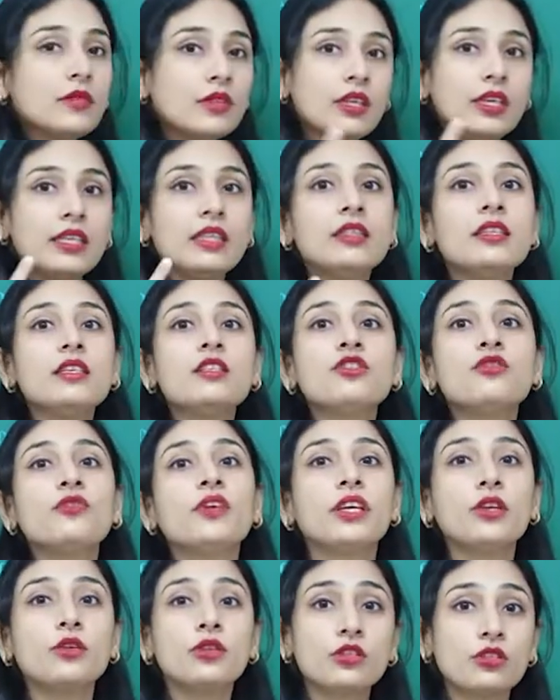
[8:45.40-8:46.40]
in this way you
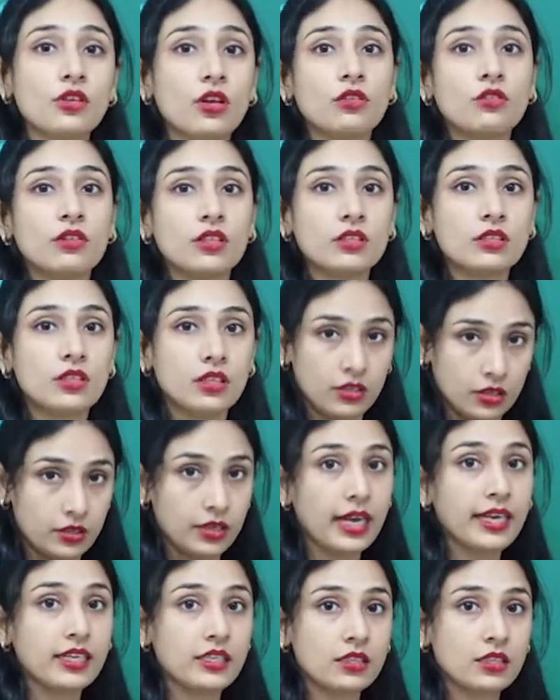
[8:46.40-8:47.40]
can solve this,
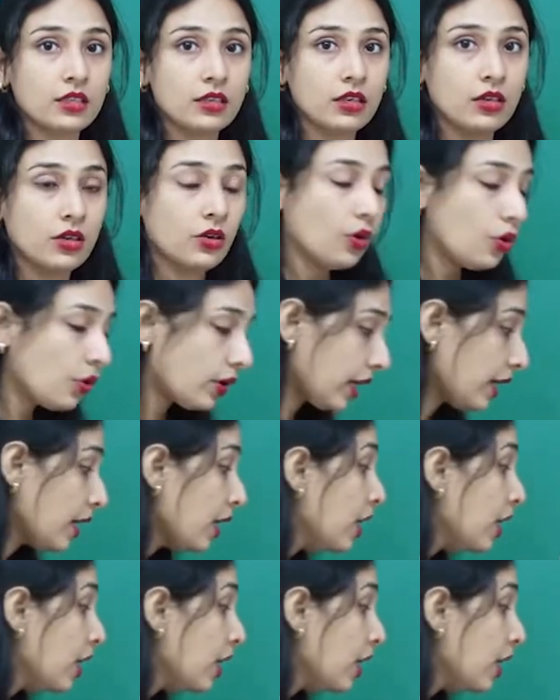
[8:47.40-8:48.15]
right? Okay.